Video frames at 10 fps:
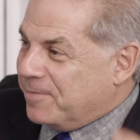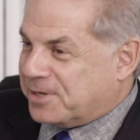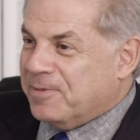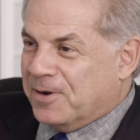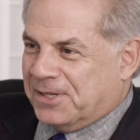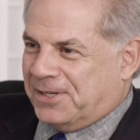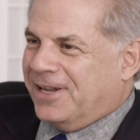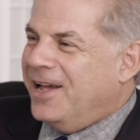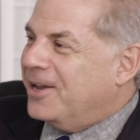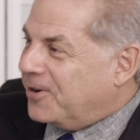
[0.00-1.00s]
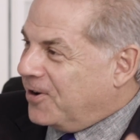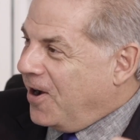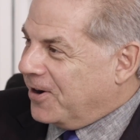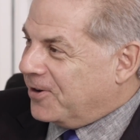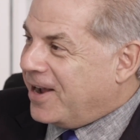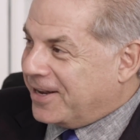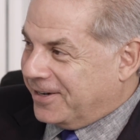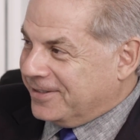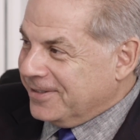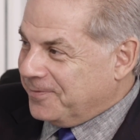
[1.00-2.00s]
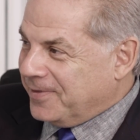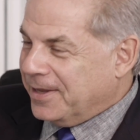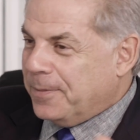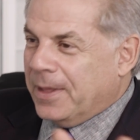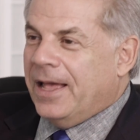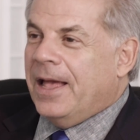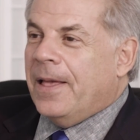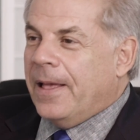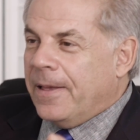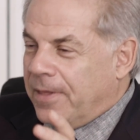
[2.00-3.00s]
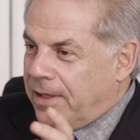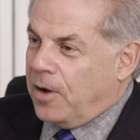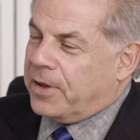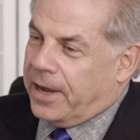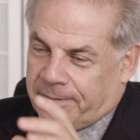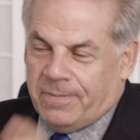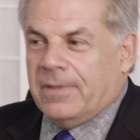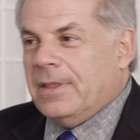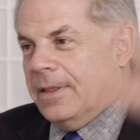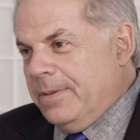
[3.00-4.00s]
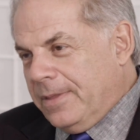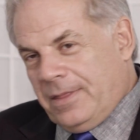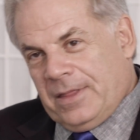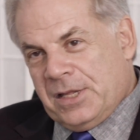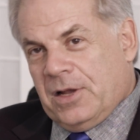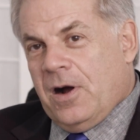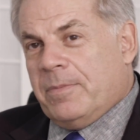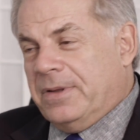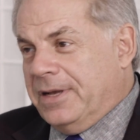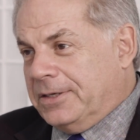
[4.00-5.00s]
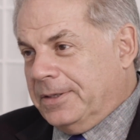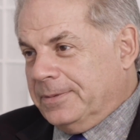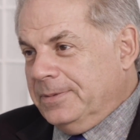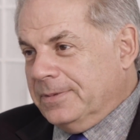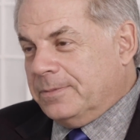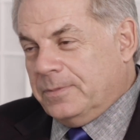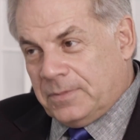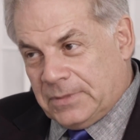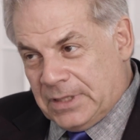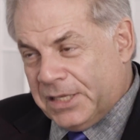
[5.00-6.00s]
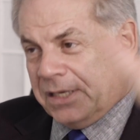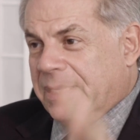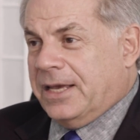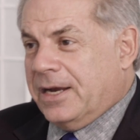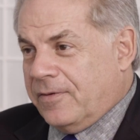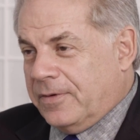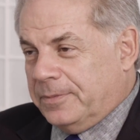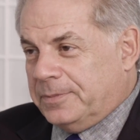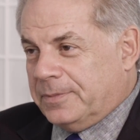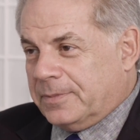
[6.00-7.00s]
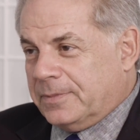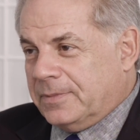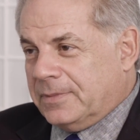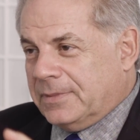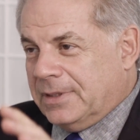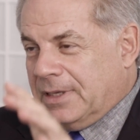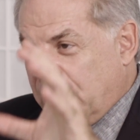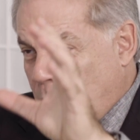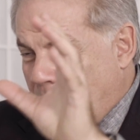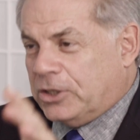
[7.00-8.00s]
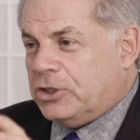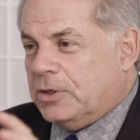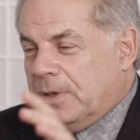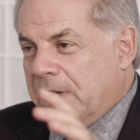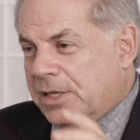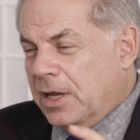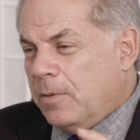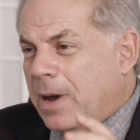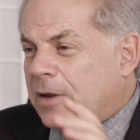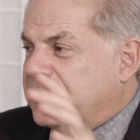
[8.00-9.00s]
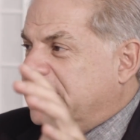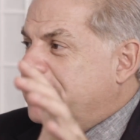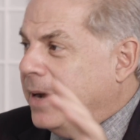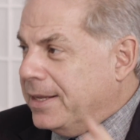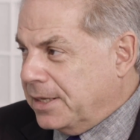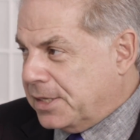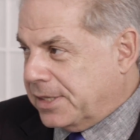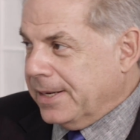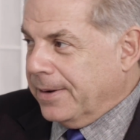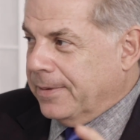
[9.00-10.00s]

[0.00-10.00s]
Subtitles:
Mr. Moses. You're gone. You're out of here. Okay. There's a God of potential. He's going to take care of you. He'll watch you. It's a model of dependence.